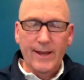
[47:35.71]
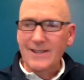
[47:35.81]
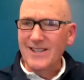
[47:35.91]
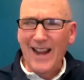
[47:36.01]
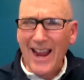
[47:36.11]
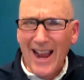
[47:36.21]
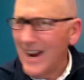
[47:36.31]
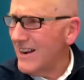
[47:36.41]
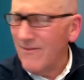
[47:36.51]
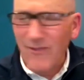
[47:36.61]
Said, hey, I
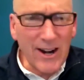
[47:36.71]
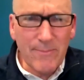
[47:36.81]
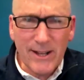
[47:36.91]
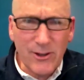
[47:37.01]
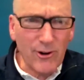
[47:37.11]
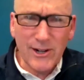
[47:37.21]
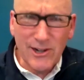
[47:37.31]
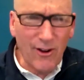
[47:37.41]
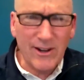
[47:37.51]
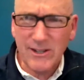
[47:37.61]
got invited by Turkish
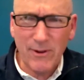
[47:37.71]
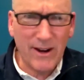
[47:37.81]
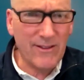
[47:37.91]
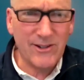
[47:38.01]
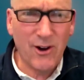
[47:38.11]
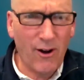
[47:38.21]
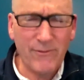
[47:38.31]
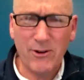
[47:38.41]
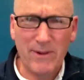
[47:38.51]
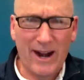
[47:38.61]
Airlines to play in this golf
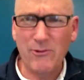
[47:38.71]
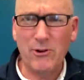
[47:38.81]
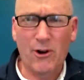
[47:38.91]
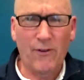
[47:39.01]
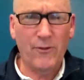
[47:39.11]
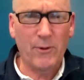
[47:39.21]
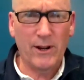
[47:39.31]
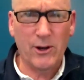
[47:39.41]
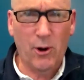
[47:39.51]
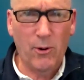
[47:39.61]
tournament. I don't golf. You want
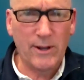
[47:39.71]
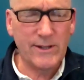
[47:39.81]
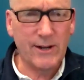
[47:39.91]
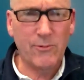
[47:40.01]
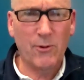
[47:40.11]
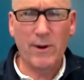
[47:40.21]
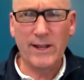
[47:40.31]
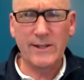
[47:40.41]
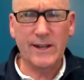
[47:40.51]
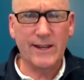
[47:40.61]
to go? And it's like, well, when
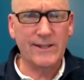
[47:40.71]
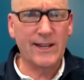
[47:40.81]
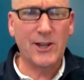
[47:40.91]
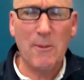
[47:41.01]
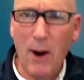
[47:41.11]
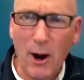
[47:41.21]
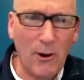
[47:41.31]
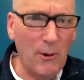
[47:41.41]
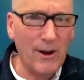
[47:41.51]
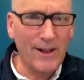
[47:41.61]
is it? He said,
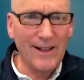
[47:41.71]
tomorrow.